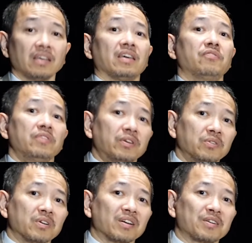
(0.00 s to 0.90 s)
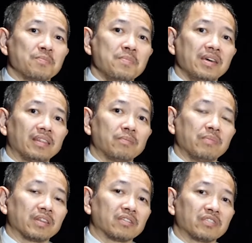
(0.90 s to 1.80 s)
If we do not meet
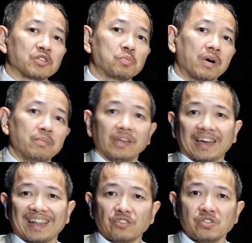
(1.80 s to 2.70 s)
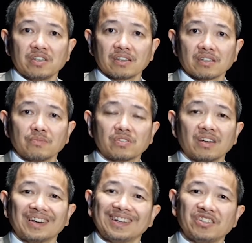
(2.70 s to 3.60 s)
Beethoven's bubbling enthusiasms,
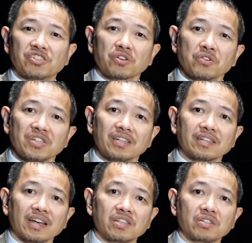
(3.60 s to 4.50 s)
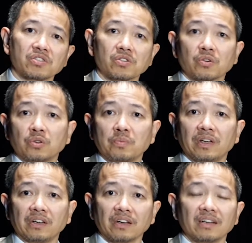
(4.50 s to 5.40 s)
these closing sections could be
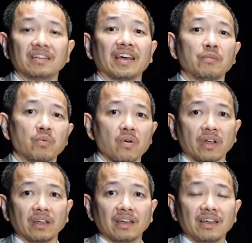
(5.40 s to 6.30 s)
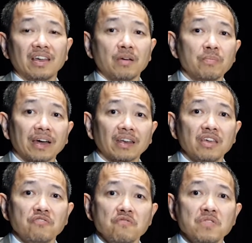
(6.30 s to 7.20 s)
redundant and boring. But
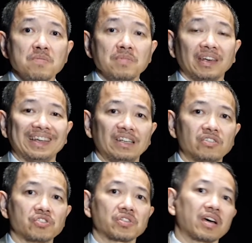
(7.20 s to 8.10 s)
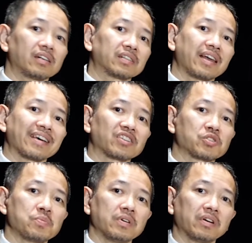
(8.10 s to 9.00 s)
if we meet his childlike
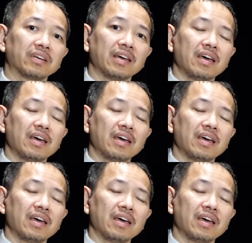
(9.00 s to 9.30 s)
spirit,